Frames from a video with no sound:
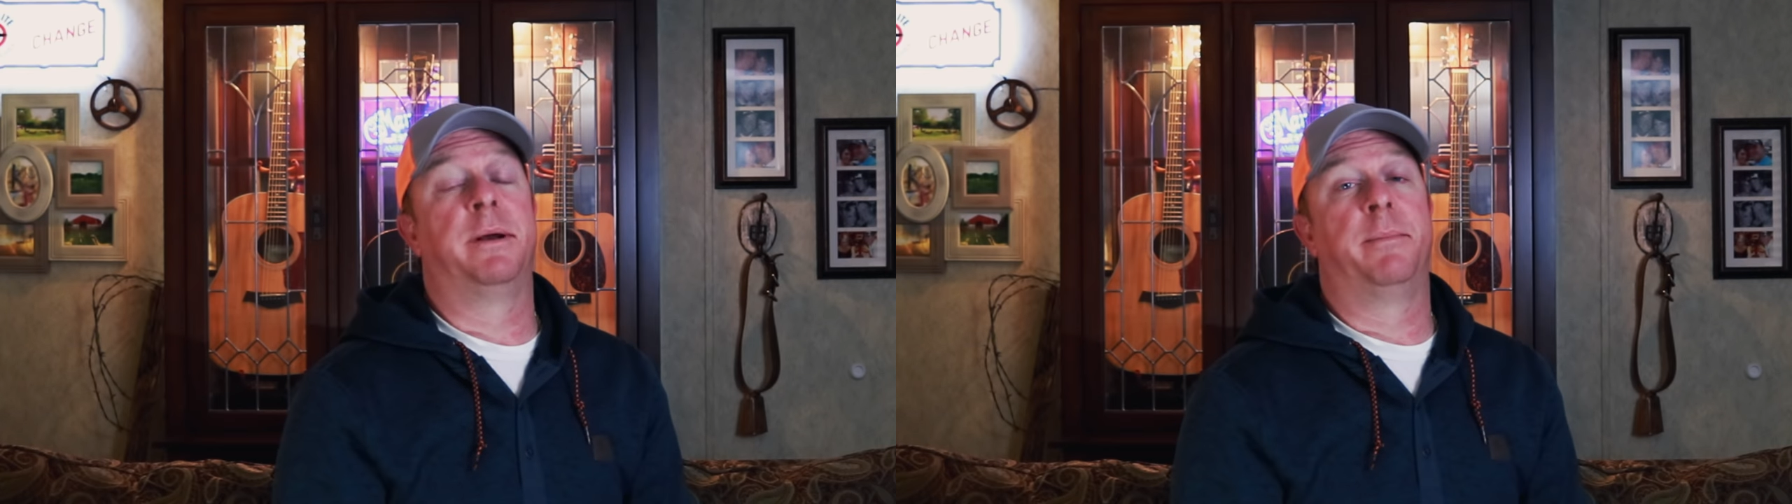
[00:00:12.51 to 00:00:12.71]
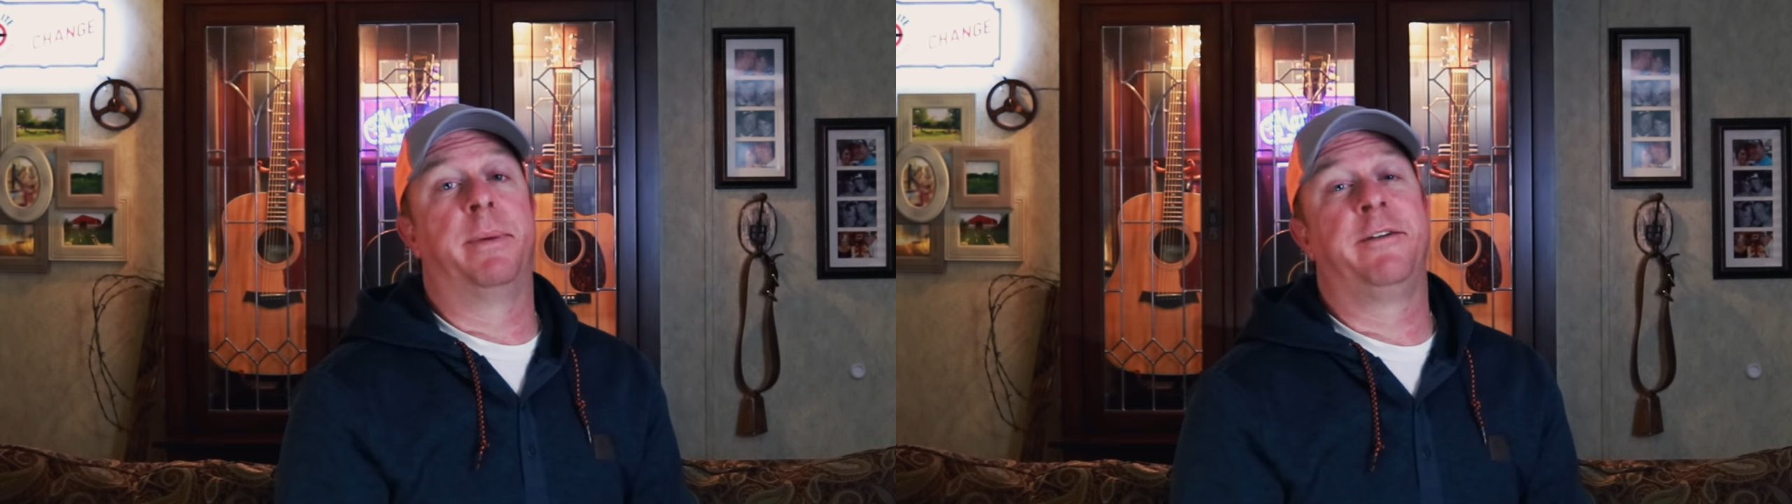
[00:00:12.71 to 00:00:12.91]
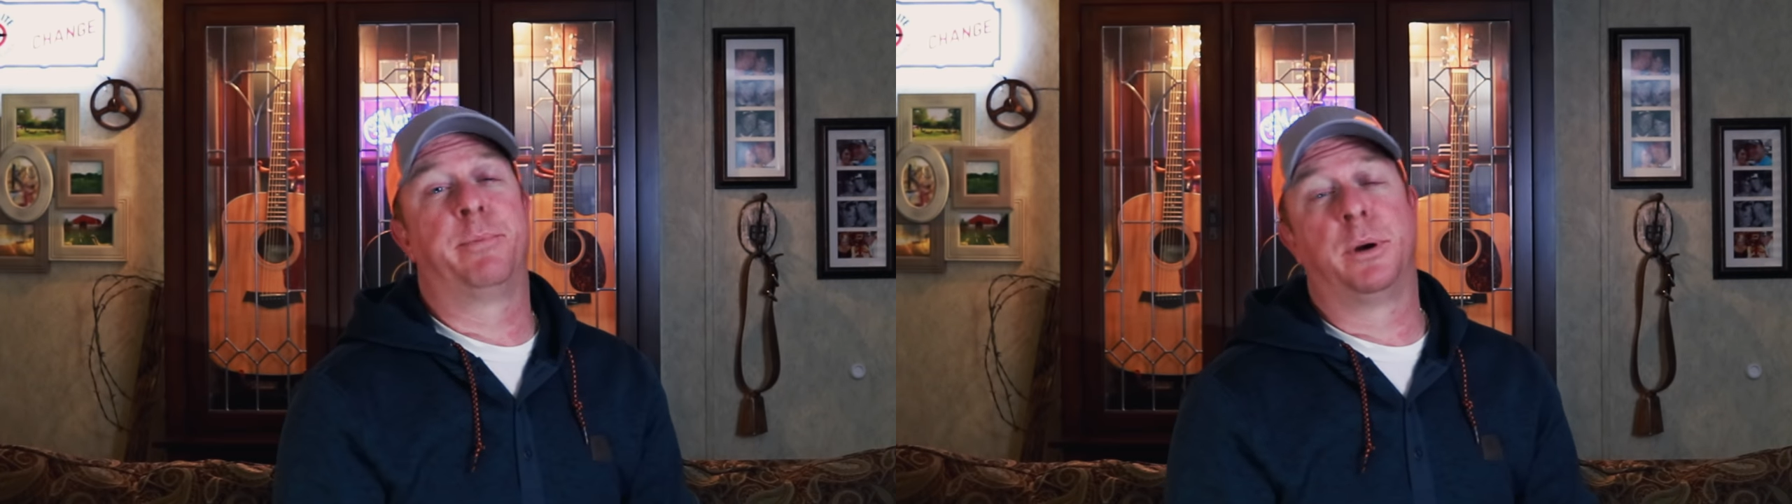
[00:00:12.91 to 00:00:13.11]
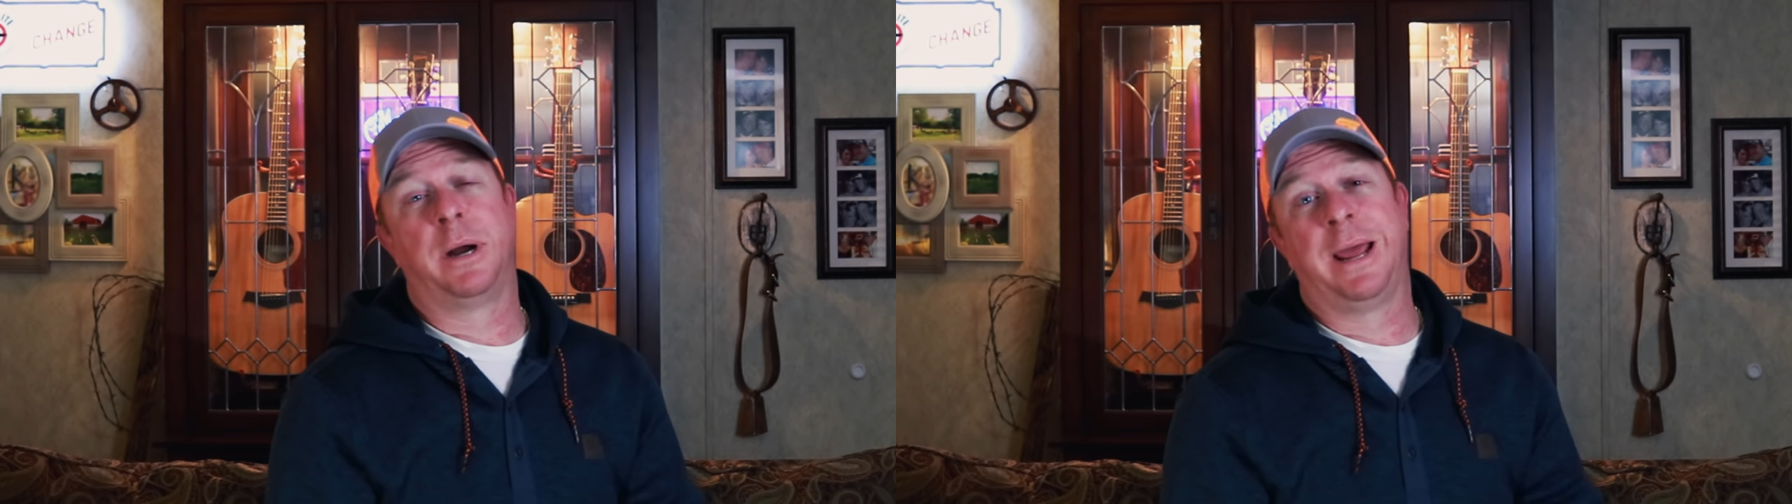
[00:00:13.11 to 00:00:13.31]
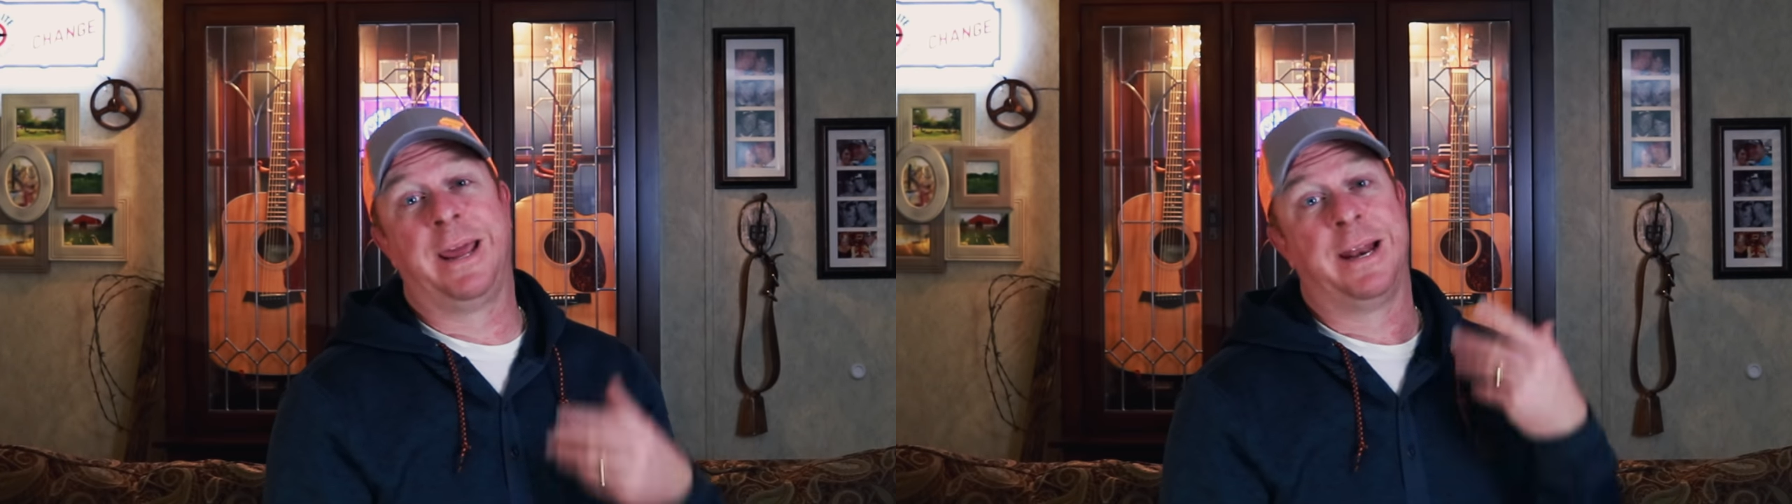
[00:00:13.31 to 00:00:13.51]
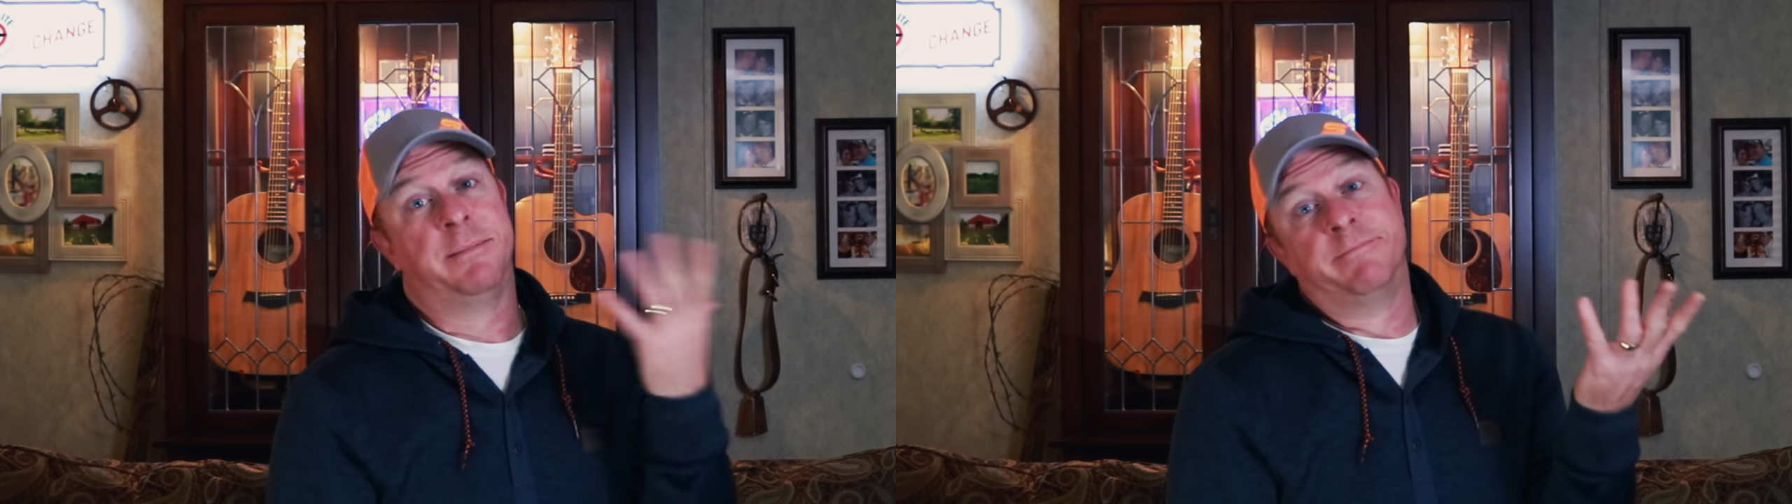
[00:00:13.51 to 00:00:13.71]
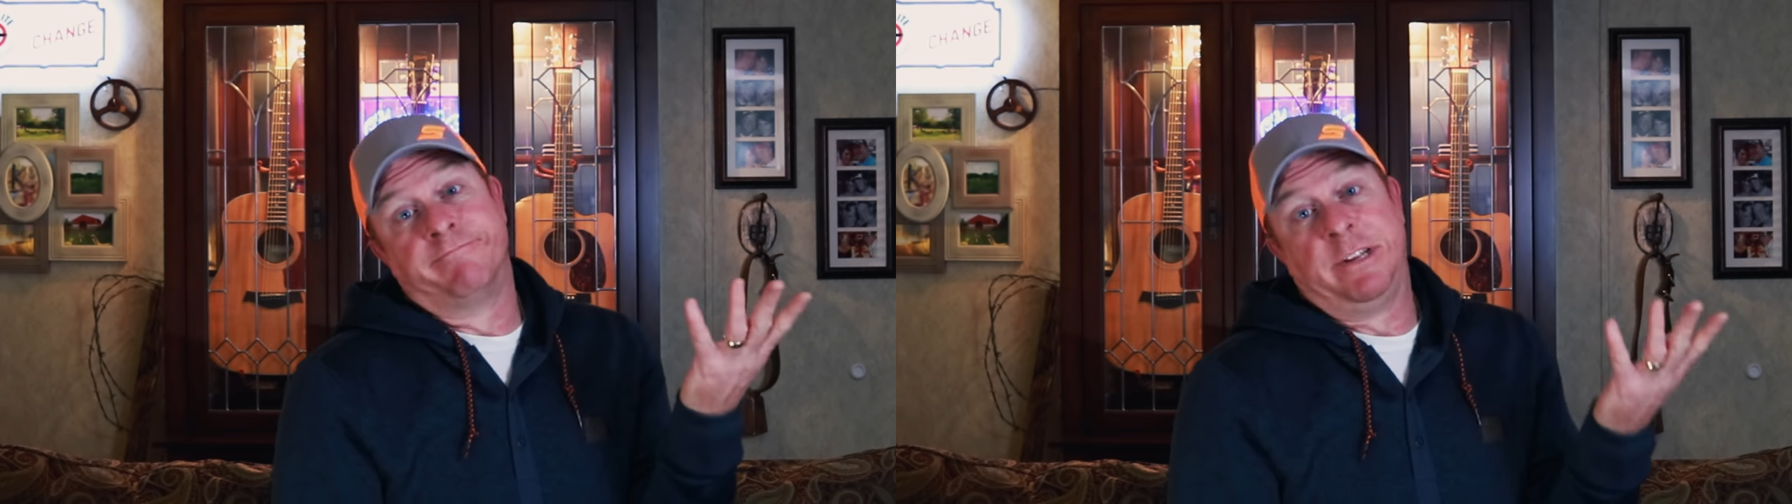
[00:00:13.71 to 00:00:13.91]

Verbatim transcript: bit of vapor and